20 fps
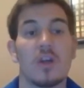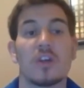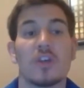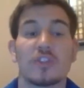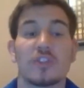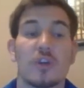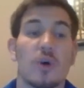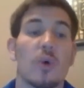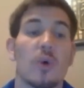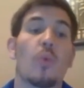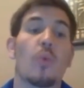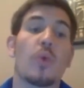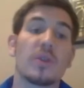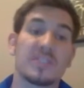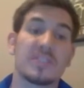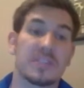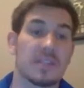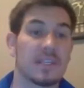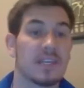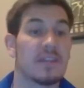So
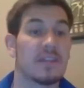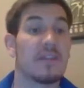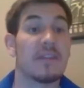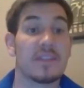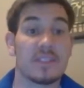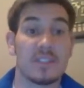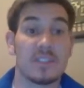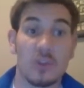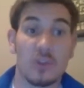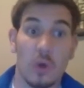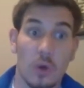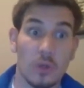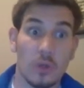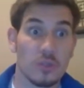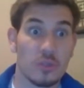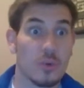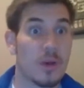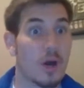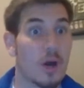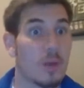once again, this is
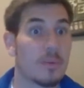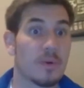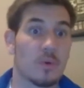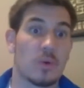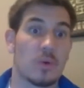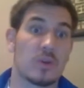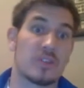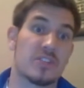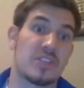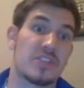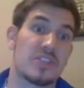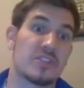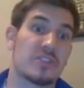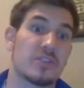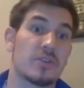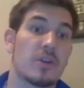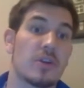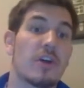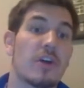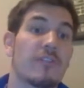also helping
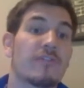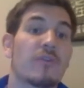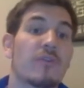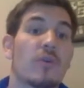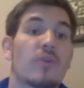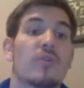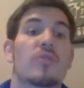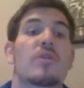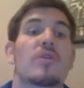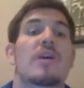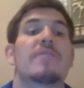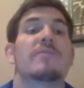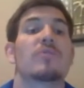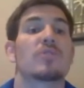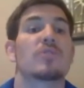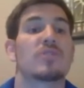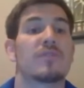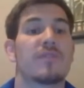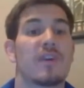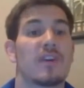organizations further
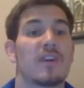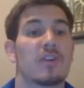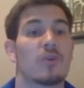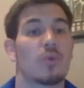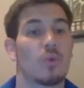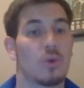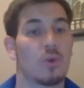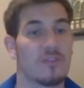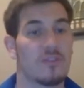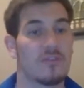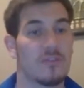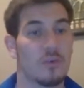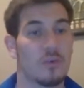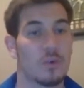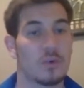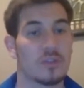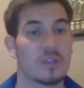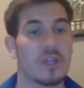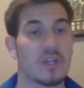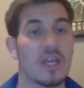diversify their
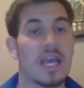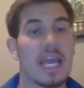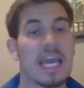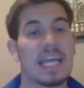workforce,